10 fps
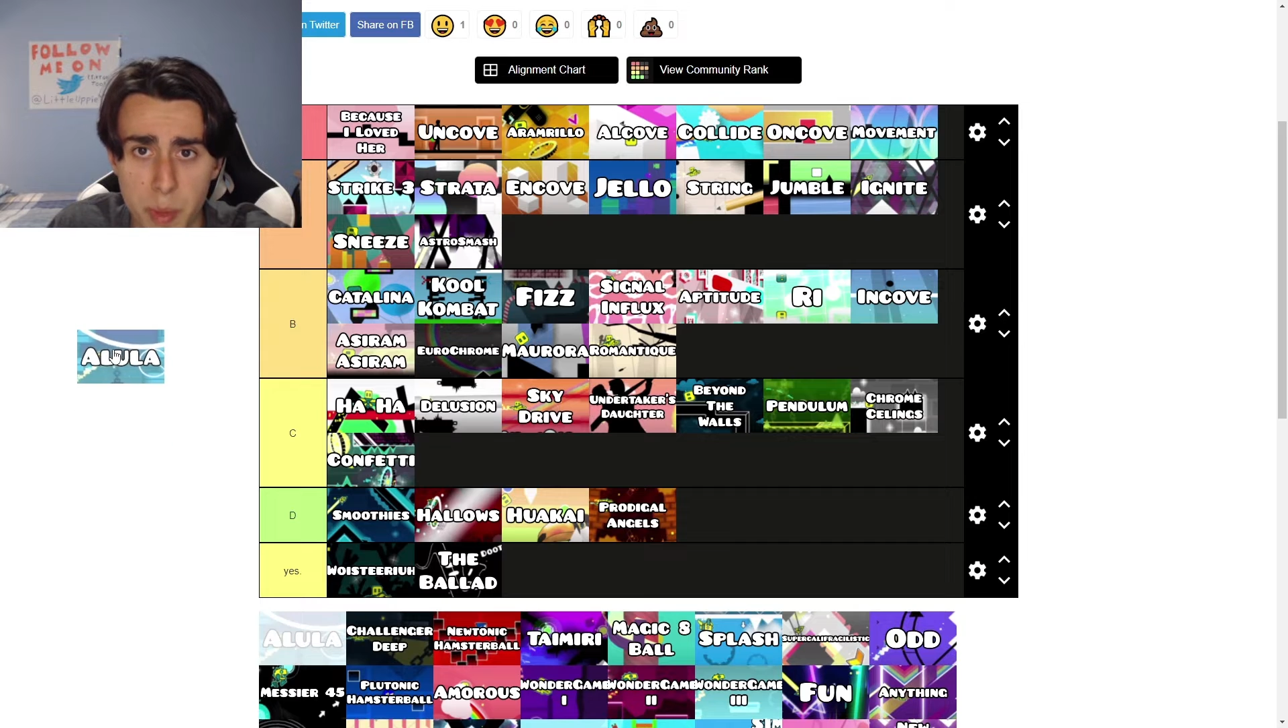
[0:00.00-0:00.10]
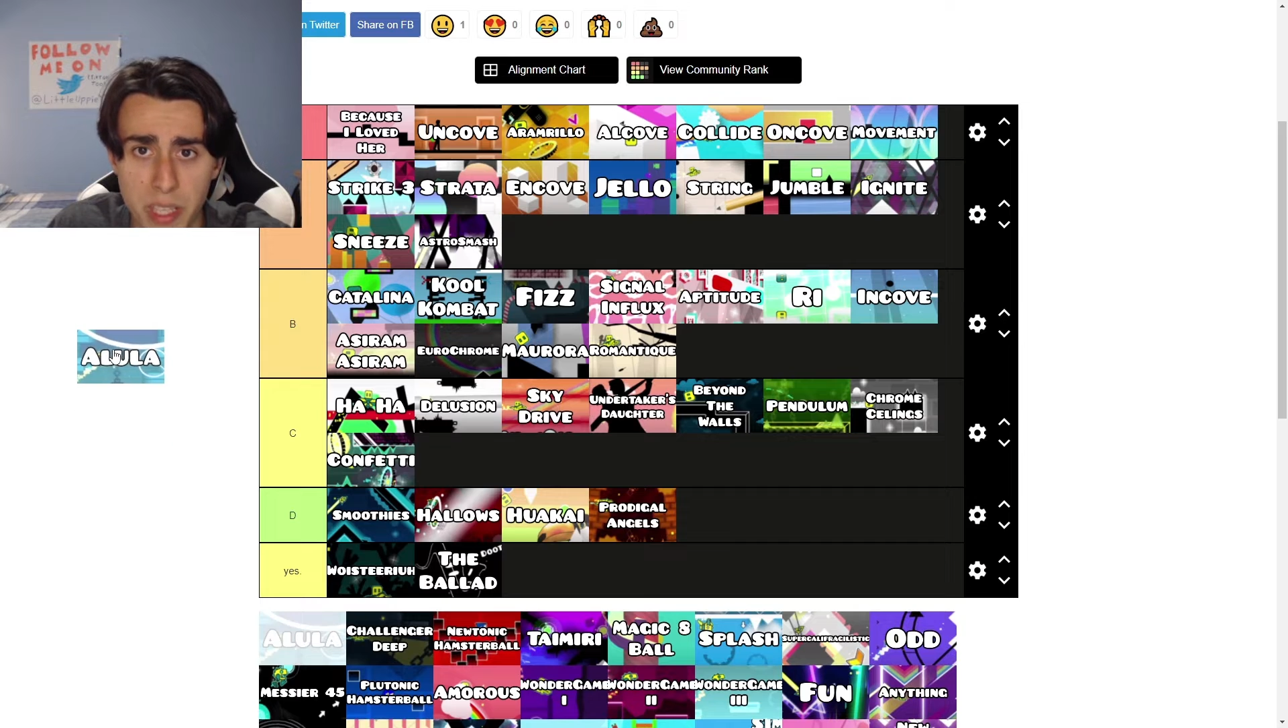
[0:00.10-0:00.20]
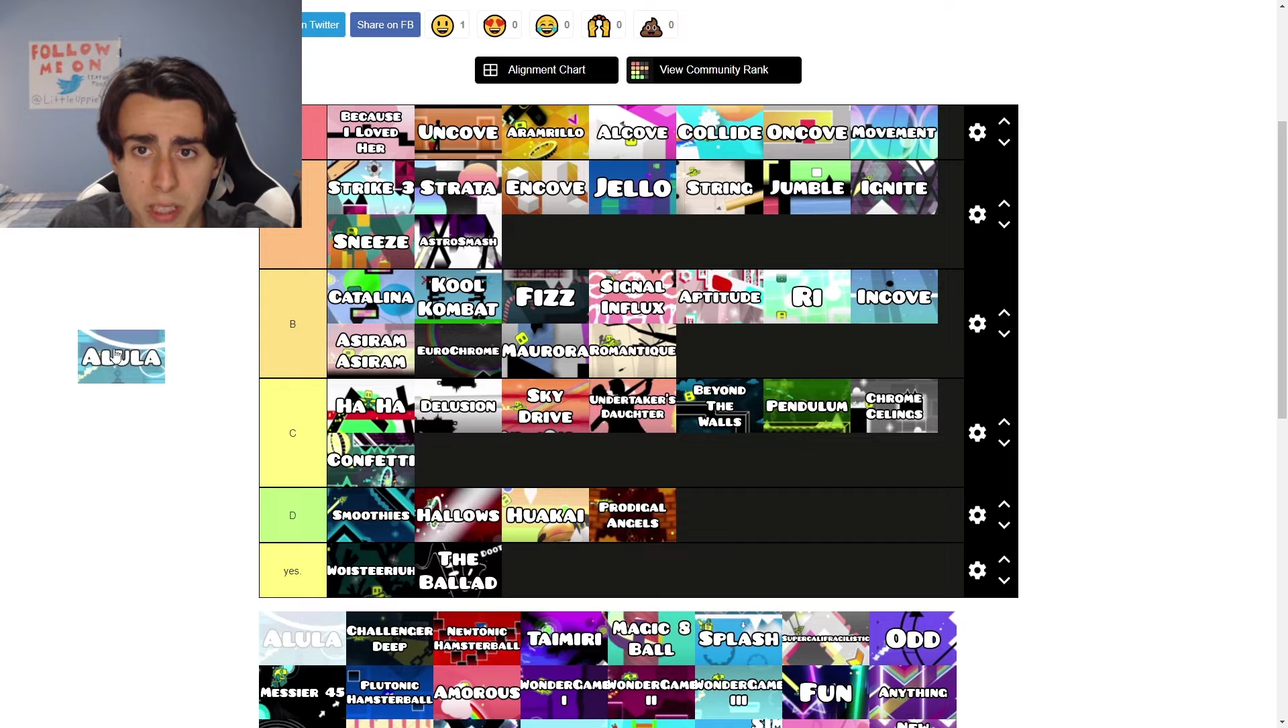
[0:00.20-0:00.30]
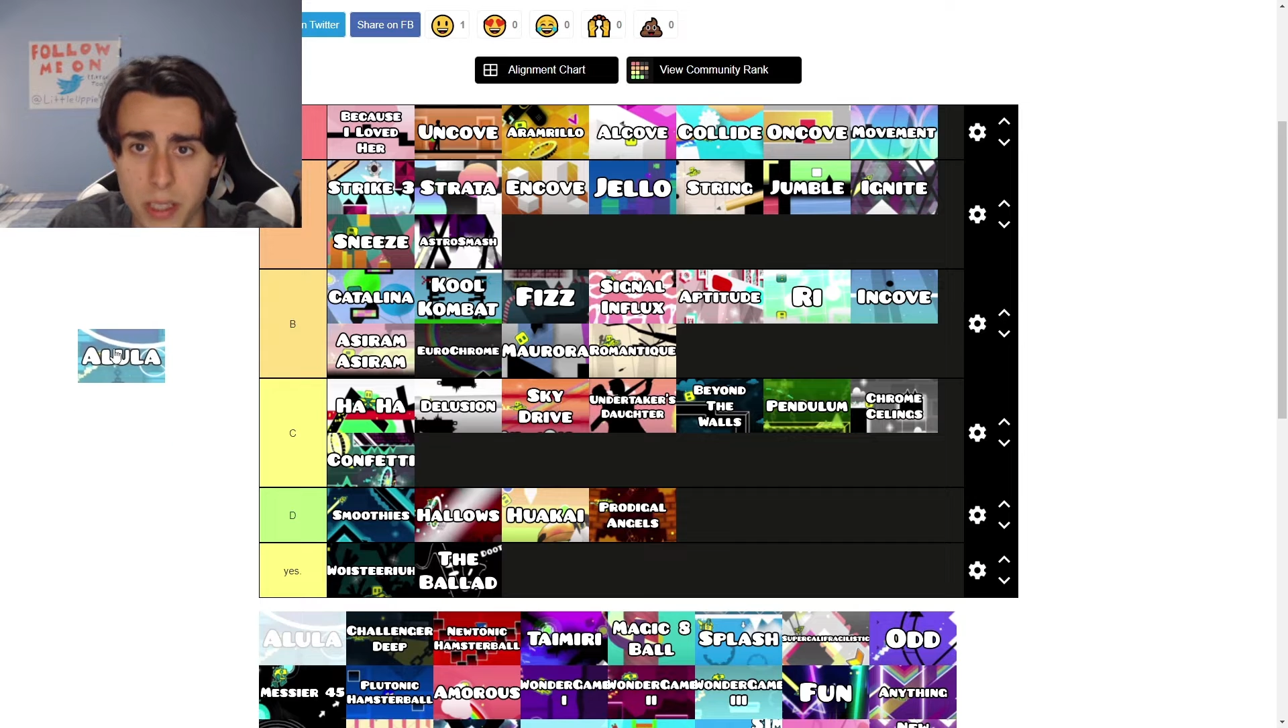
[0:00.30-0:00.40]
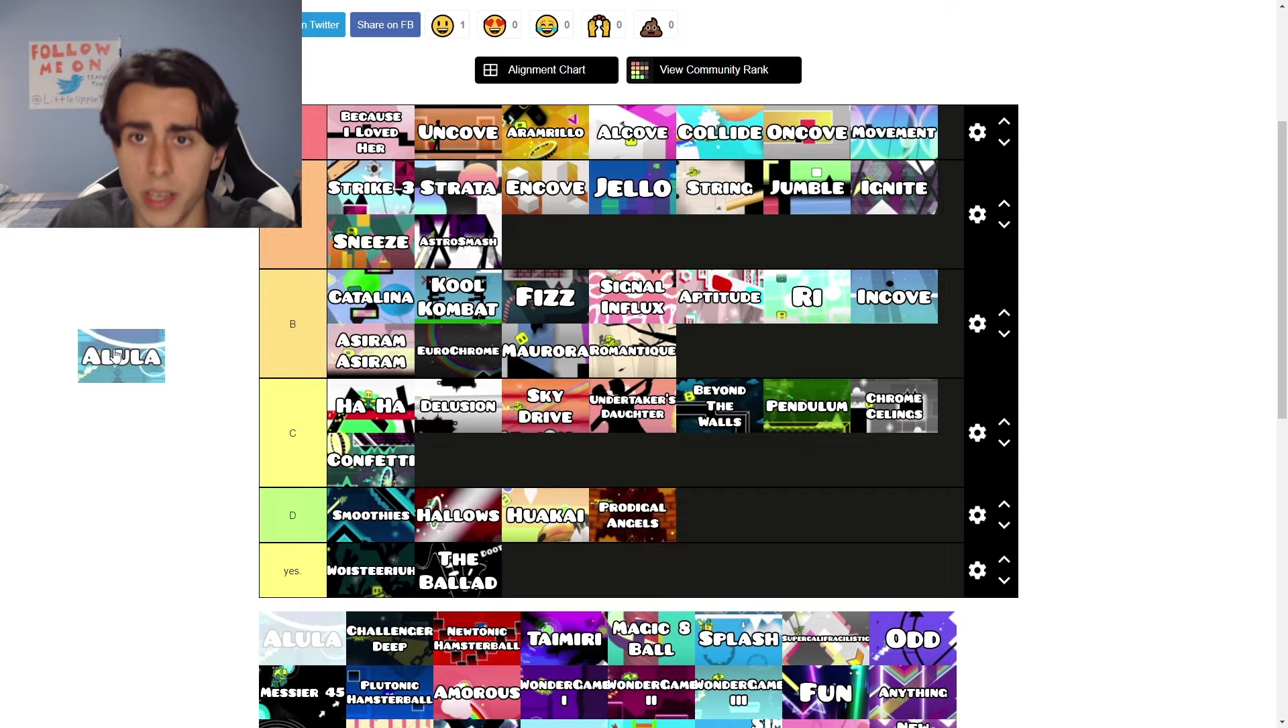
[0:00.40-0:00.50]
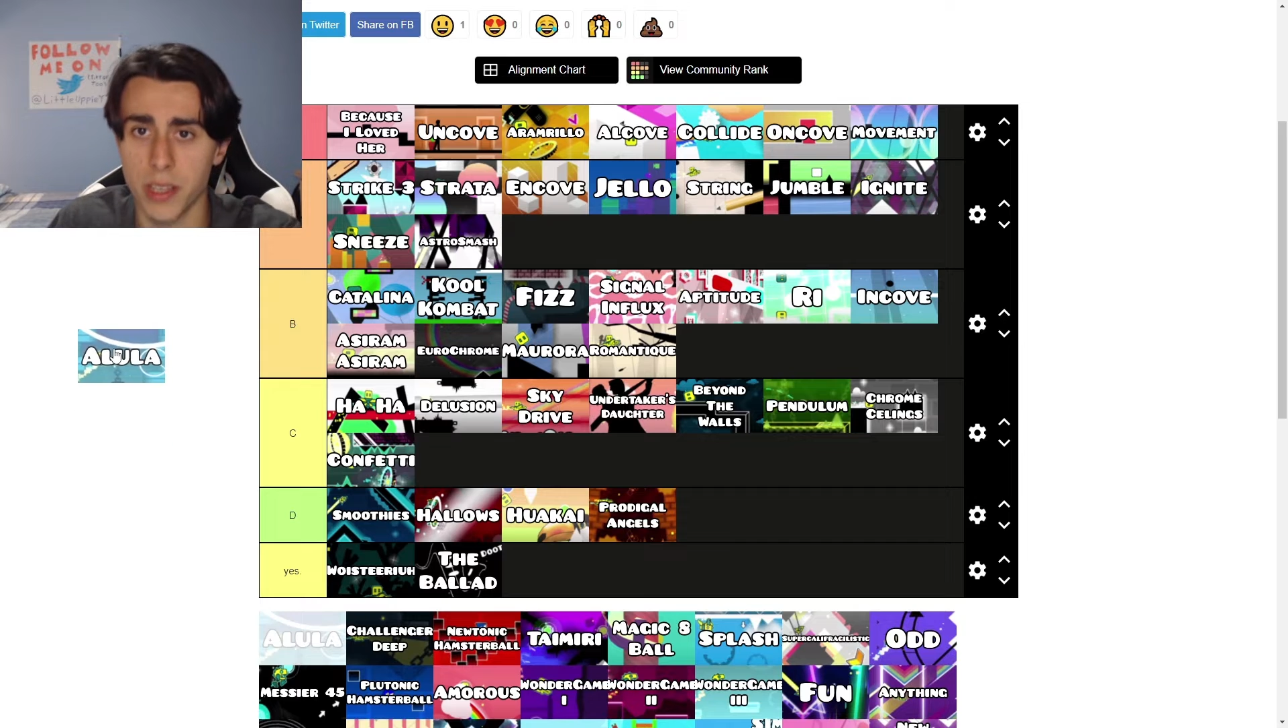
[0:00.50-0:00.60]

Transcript: basically